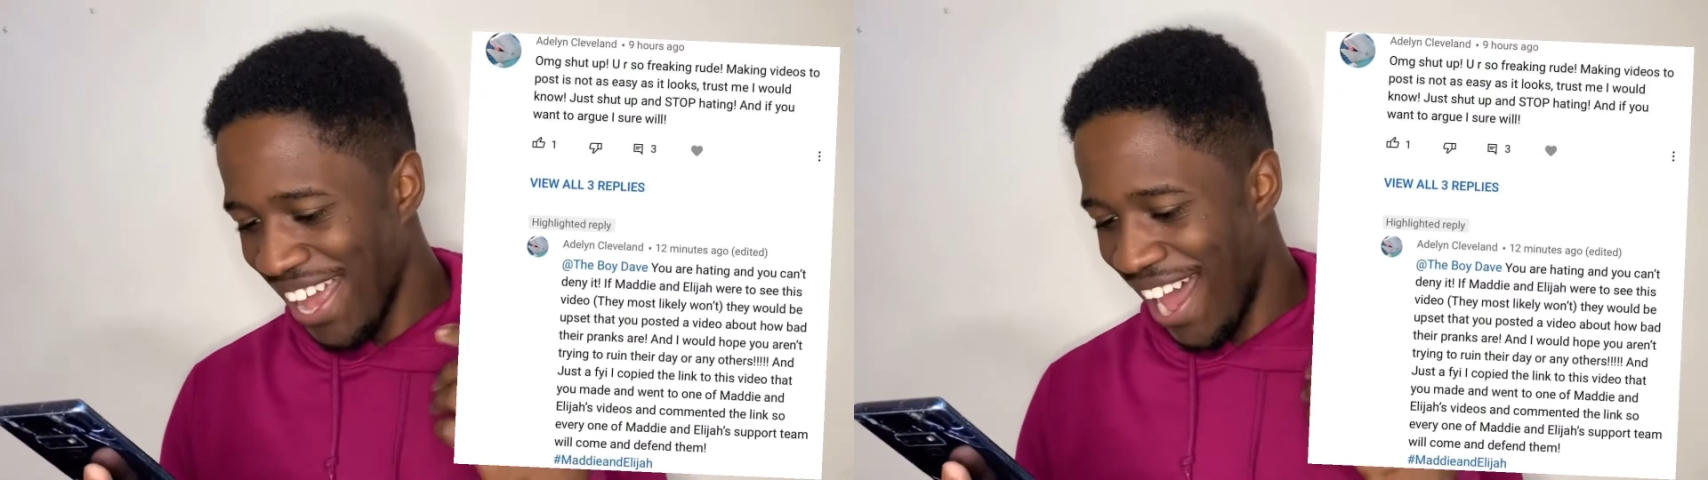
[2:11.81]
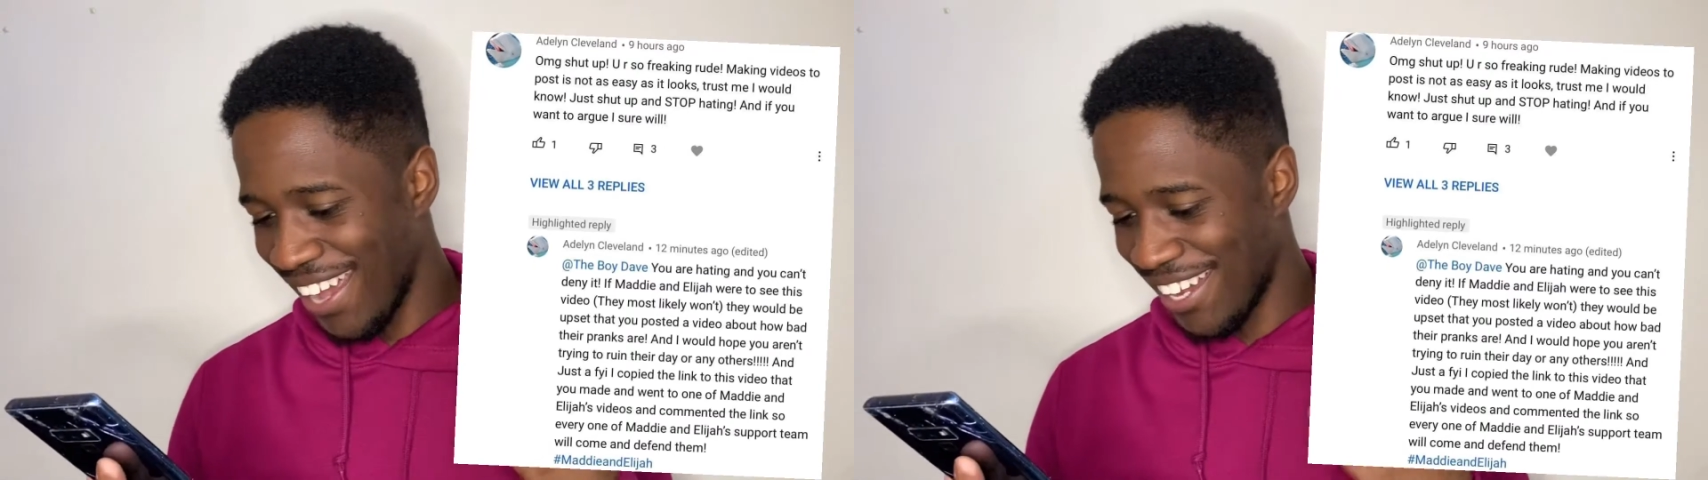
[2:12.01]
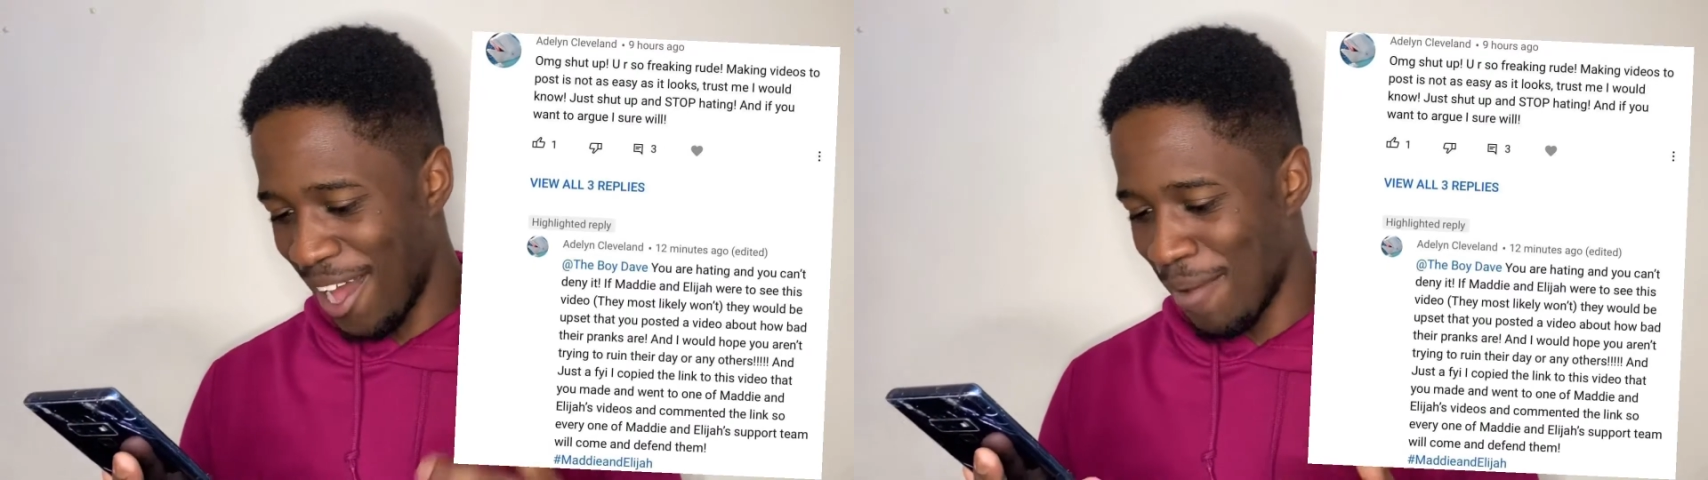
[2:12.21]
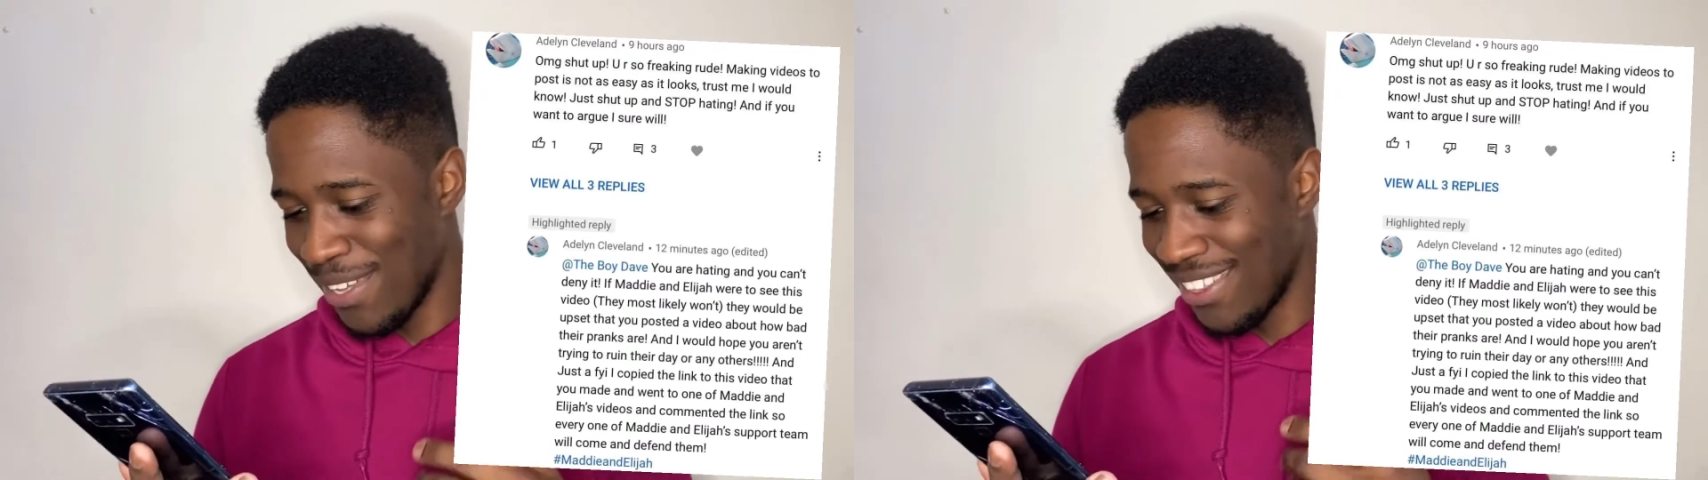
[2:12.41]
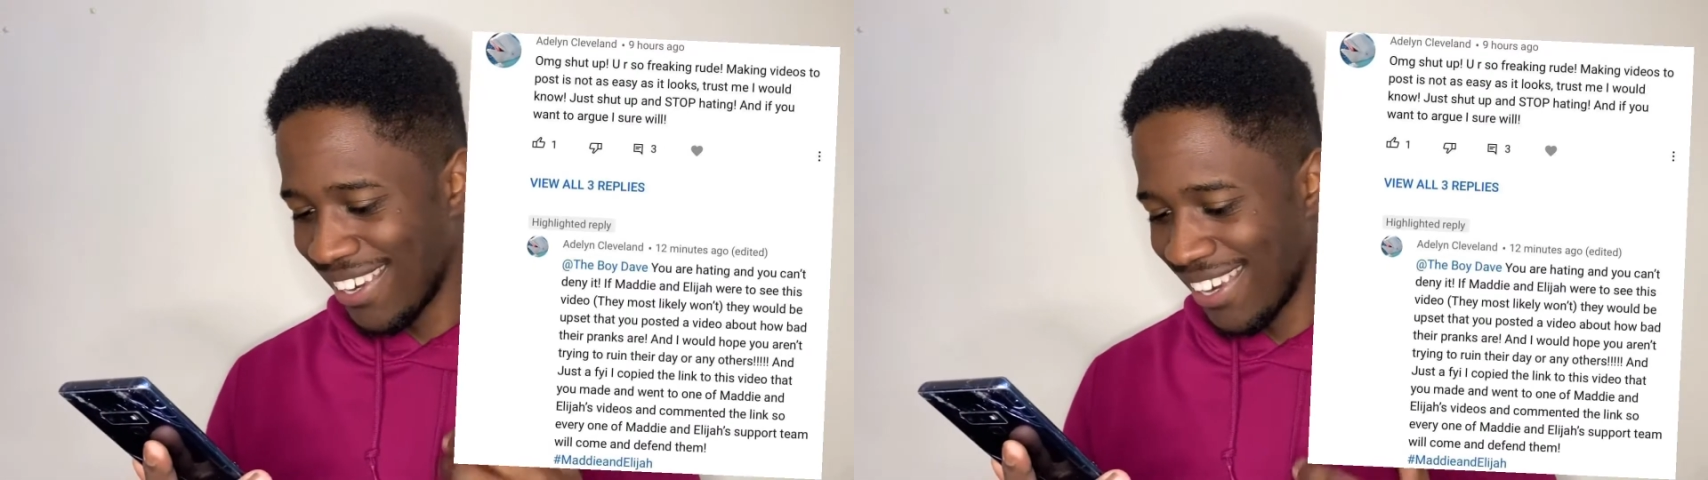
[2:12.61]
I
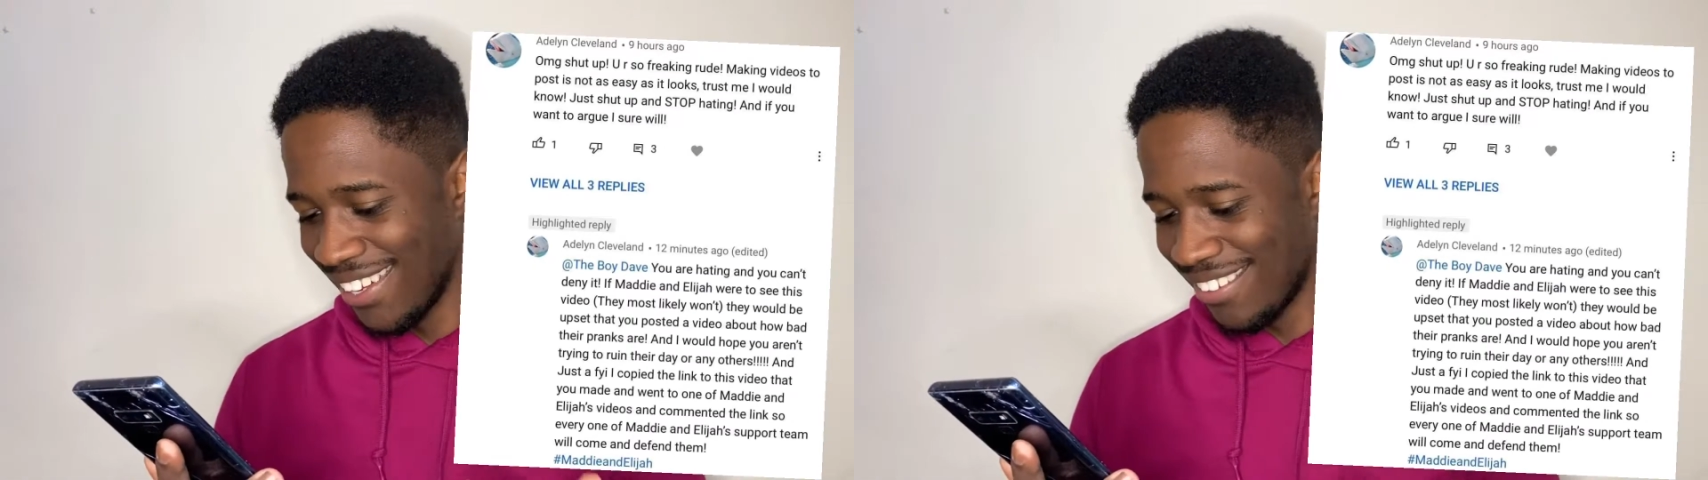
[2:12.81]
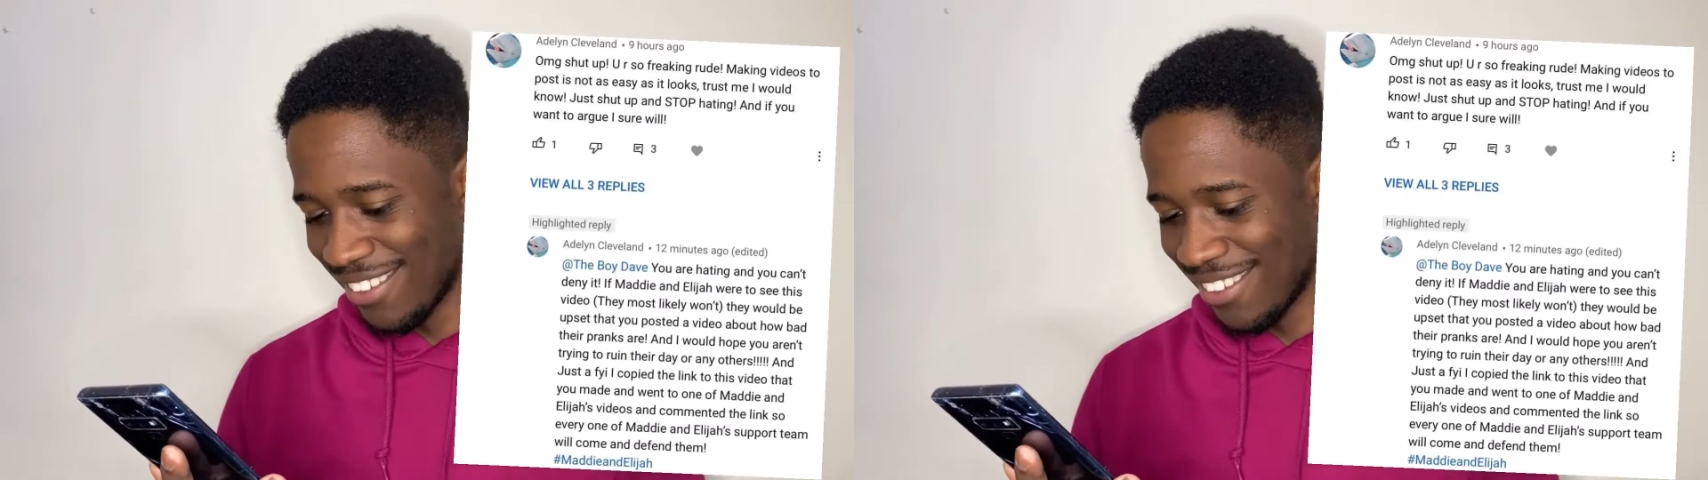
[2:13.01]
copied the link to